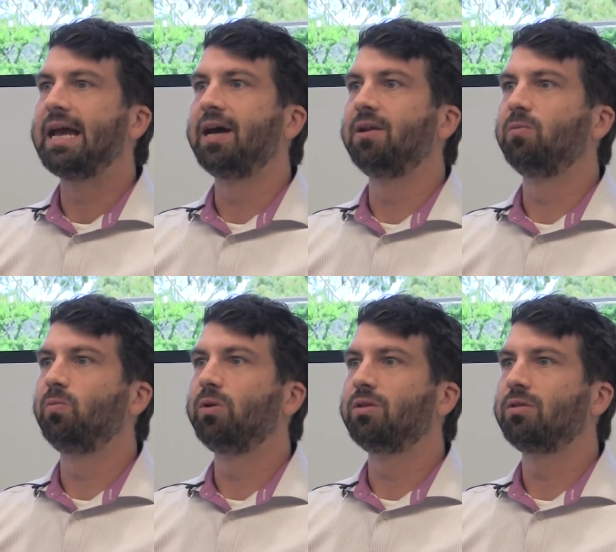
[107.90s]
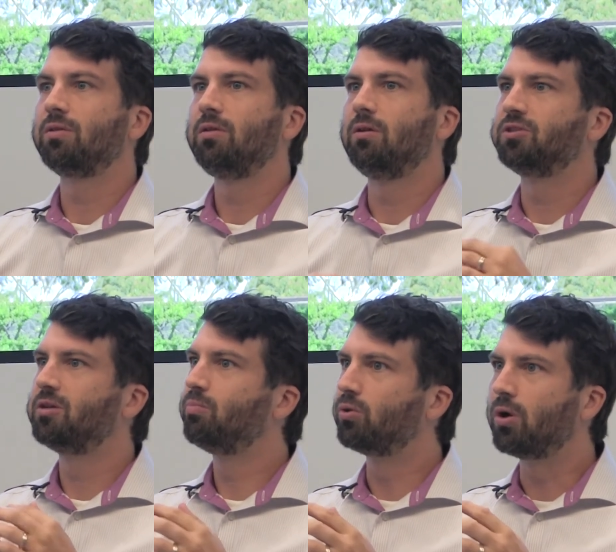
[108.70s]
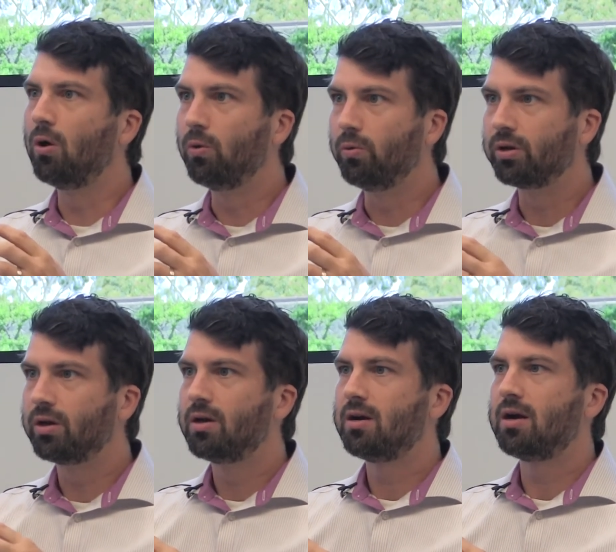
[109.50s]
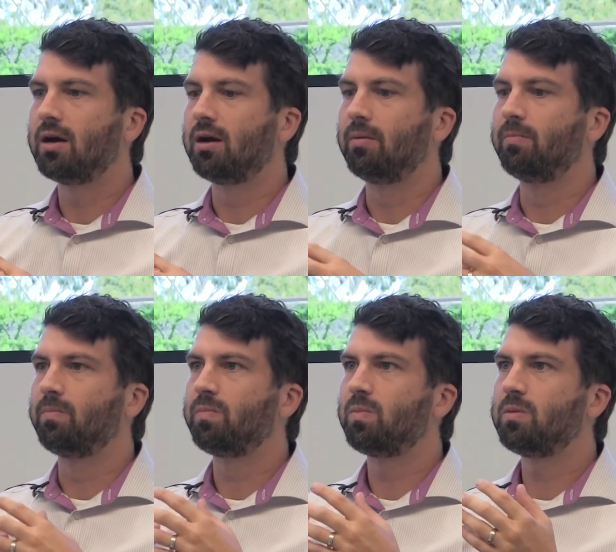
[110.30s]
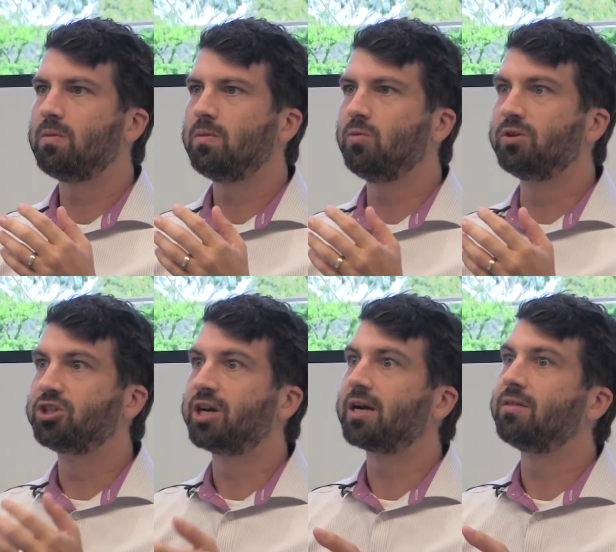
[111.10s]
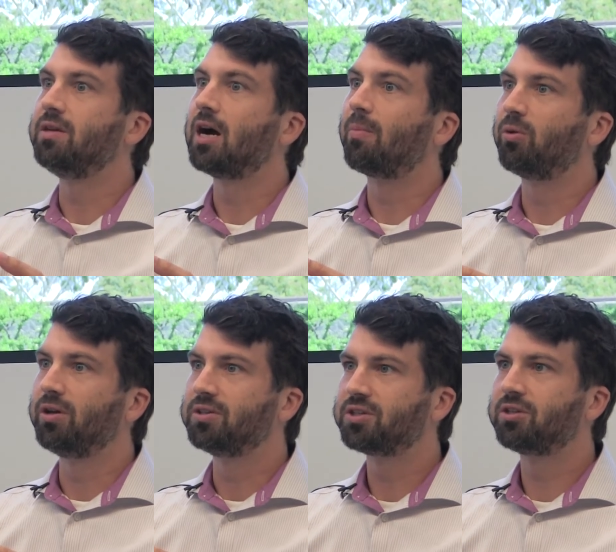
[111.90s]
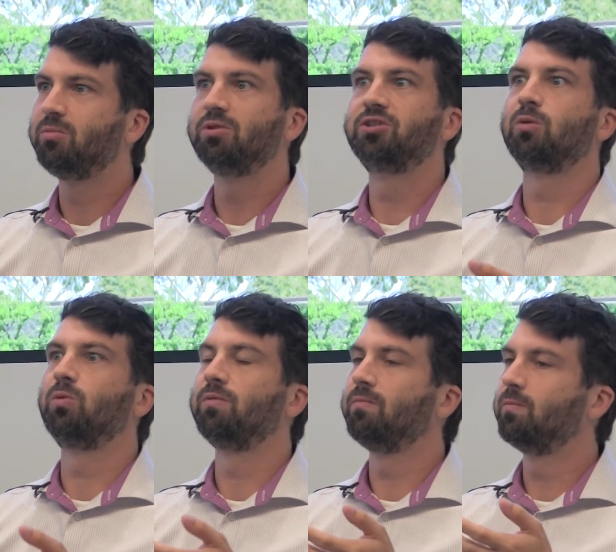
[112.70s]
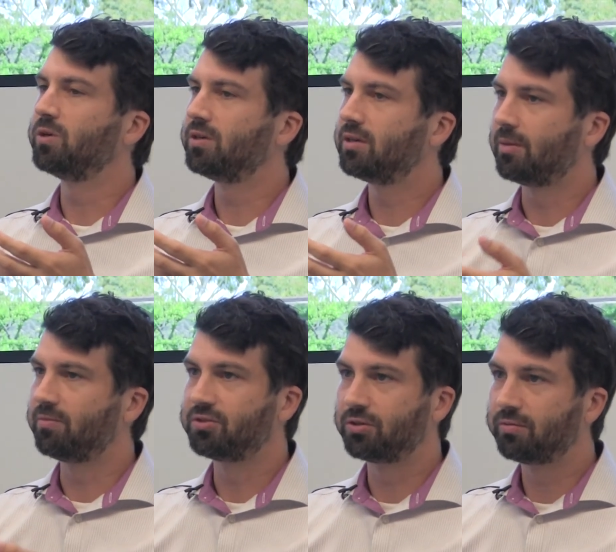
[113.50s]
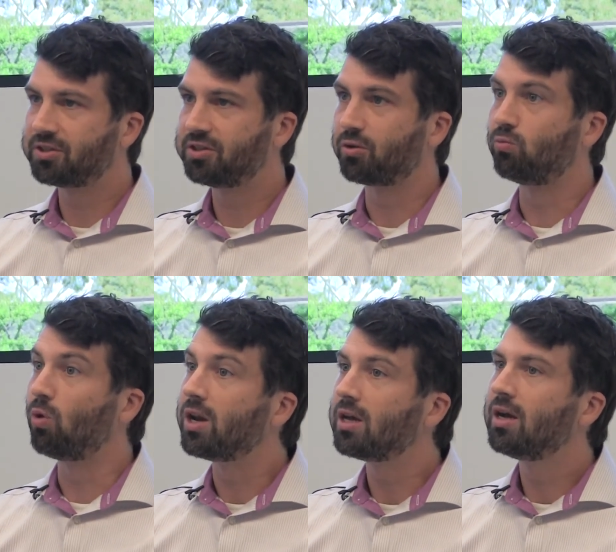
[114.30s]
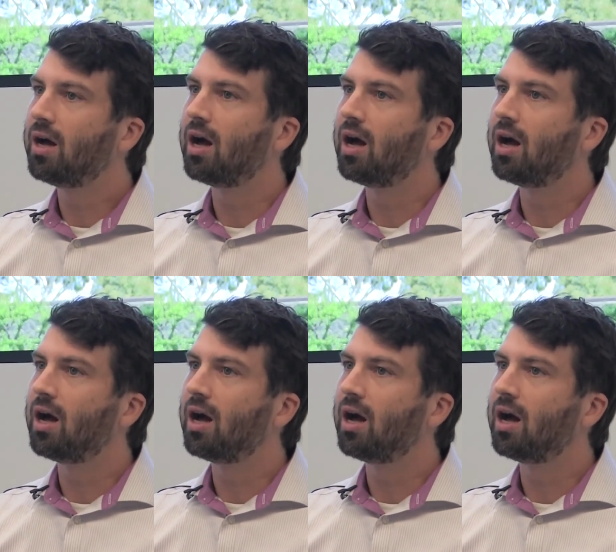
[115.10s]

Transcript: and with you know simple code. Um, you can check the operating system, you can check what, what type of services are running